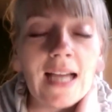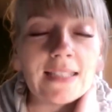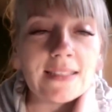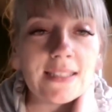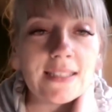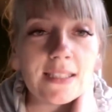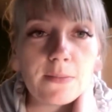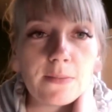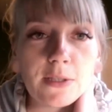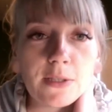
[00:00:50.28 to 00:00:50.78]

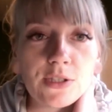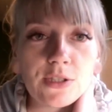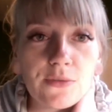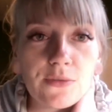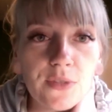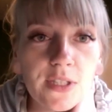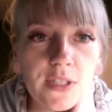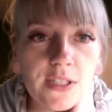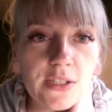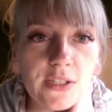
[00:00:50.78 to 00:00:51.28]
did a bunch of
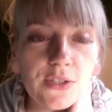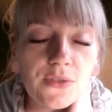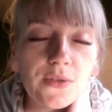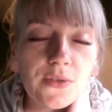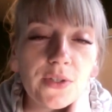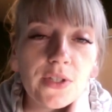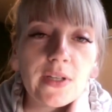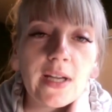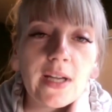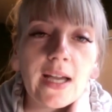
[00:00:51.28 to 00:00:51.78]
research for
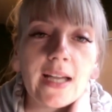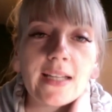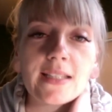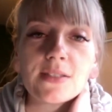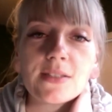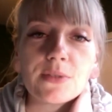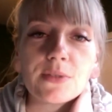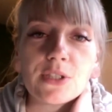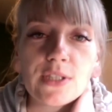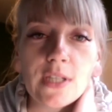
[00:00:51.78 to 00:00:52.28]
you
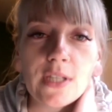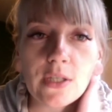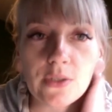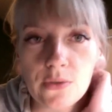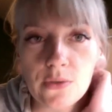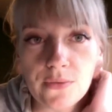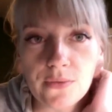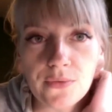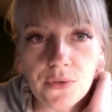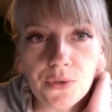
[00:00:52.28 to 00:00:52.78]
guys, reached out
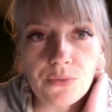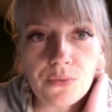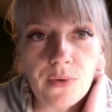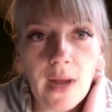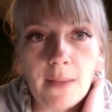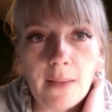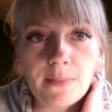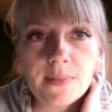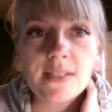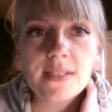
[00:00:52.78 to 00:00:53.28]
to a few
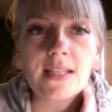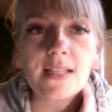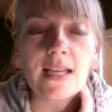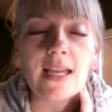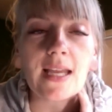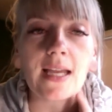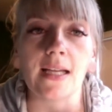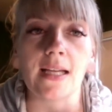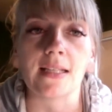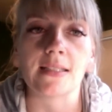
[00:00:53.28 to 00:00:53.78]
reps,
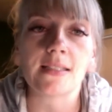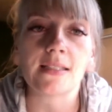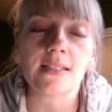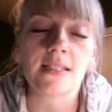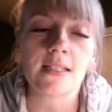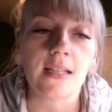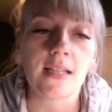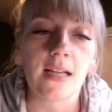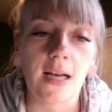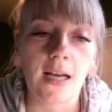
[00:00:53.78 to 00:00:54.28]
and
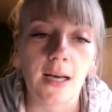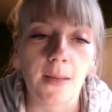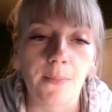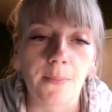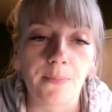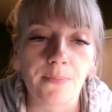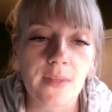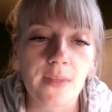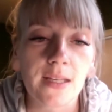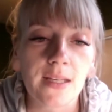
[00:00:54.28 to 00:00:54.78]

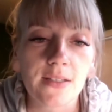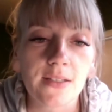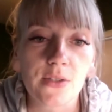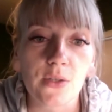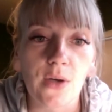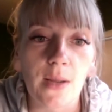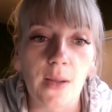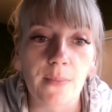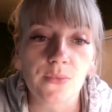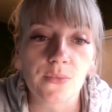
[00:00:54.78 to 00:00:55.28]
so
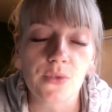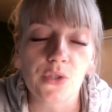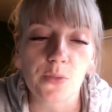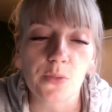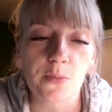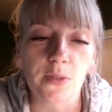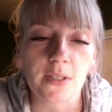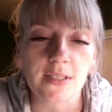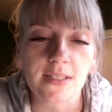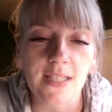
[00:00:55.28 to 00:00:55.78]
I'm
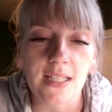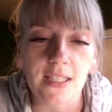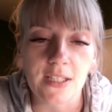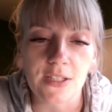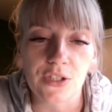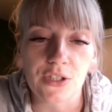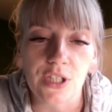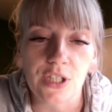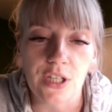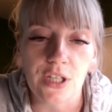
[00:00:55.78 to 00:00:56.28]
super excited
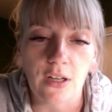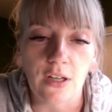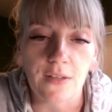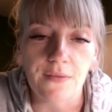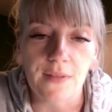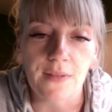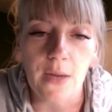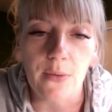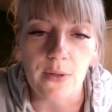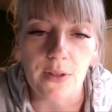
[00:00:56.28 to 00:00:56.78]
to share all of
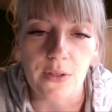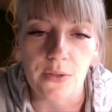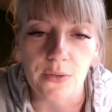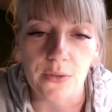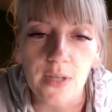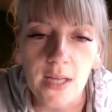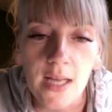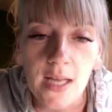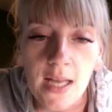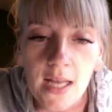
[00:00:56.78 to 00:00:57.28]
that with you.
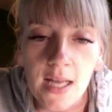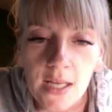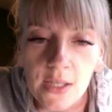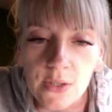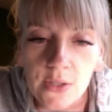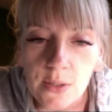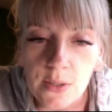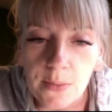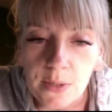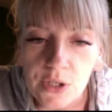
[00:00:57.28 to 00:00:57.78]

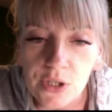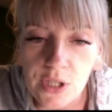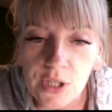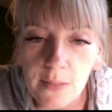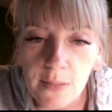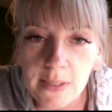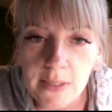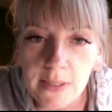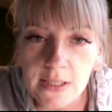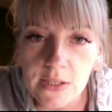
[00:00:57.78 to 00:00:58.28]
So I'm going to share
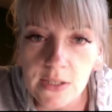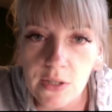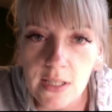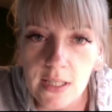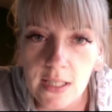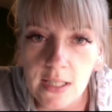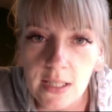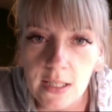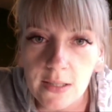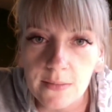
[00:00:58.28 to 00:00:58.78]
my screen
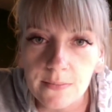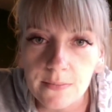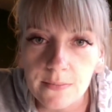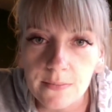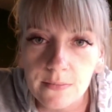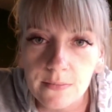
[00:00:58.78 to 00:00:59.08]
here.